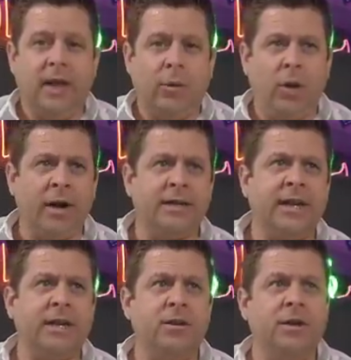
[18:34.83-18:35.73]
And we're going to
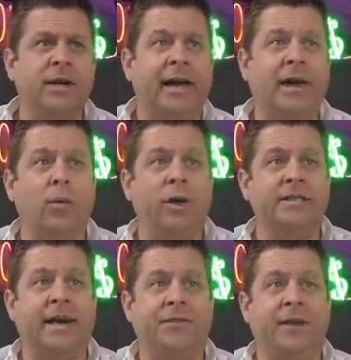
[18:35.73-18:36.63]
take a look at
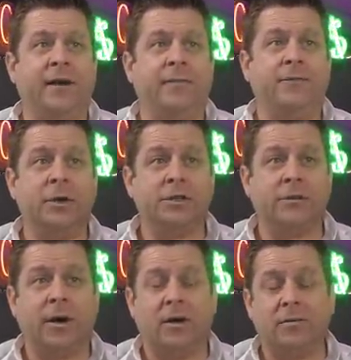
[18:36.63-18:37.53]
what's out there. First
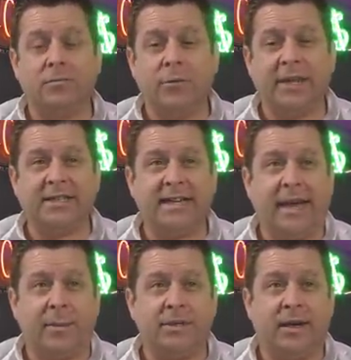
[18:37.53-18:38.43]
of all, we can
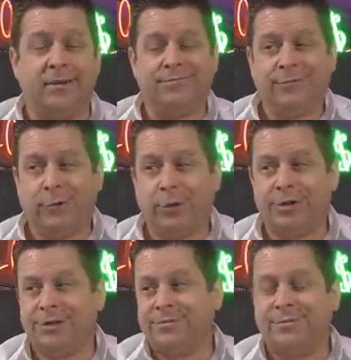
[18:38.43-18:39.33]
see Amazon. Of
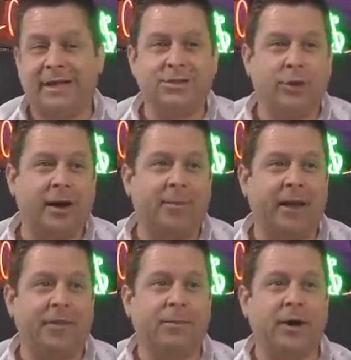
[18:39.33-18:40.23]
course, that's where I
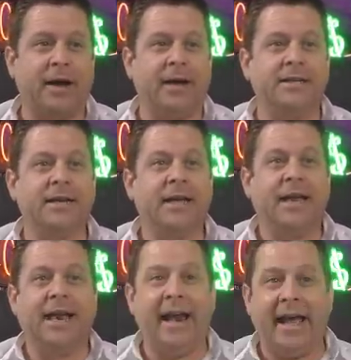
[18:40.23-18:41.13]
bought the product.
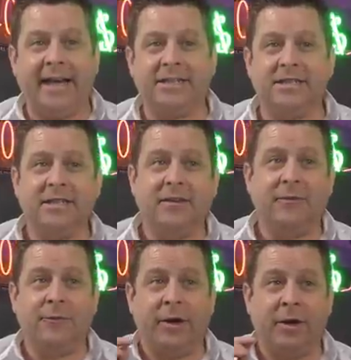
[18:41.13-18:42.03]
Next,
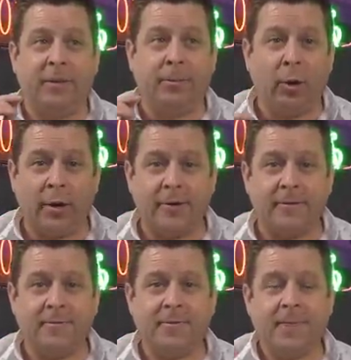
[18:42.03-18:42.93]
very
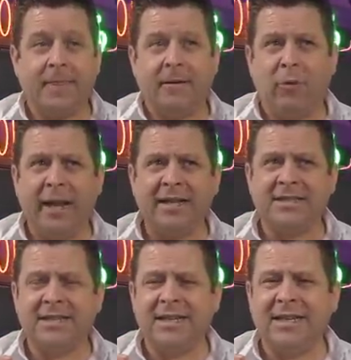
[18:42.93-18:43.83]
important, we can
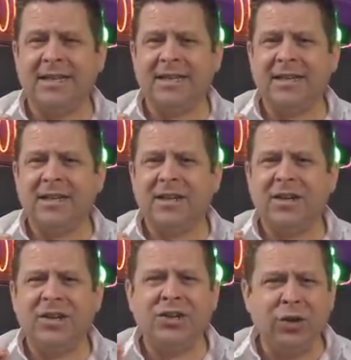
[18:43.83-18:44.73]
see
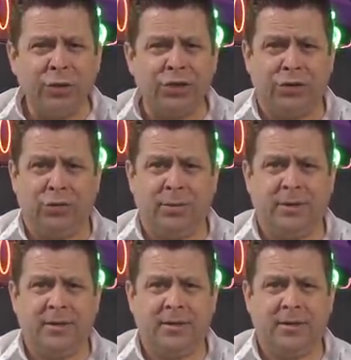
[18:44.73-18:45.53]
YouTube.